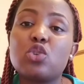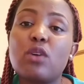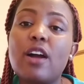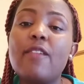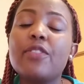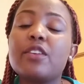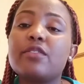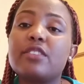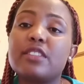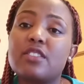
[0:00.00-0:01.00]
your
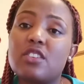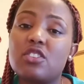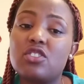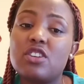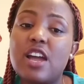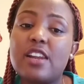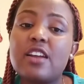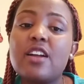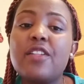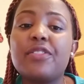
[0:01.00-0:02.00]
physician.
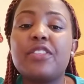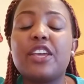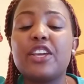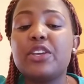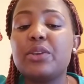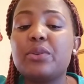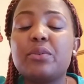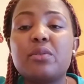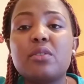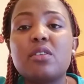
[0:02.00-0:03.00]
Thank
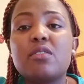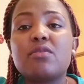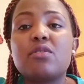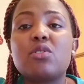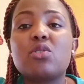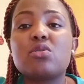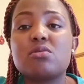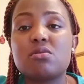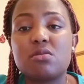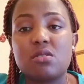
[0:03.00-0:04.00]
you
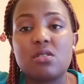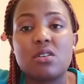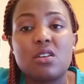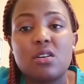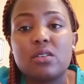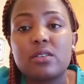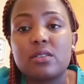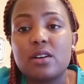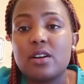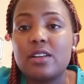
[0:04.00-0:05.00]
for
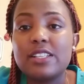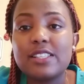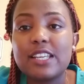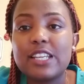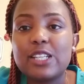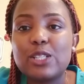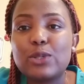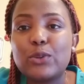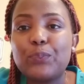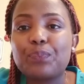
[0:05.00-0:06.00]
listening
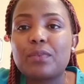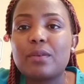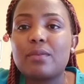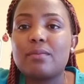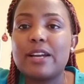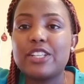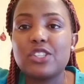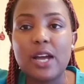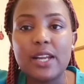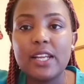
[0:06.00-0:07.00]
to my
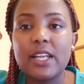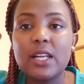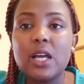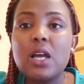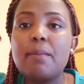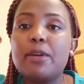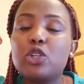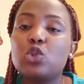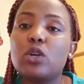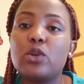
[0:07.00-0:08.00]
channel.
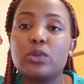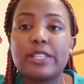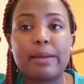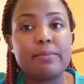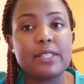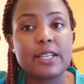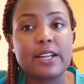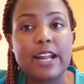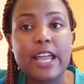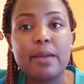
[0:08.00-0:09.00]
Make sure you
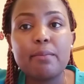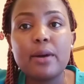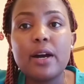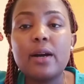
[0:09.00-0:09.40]
subscribe,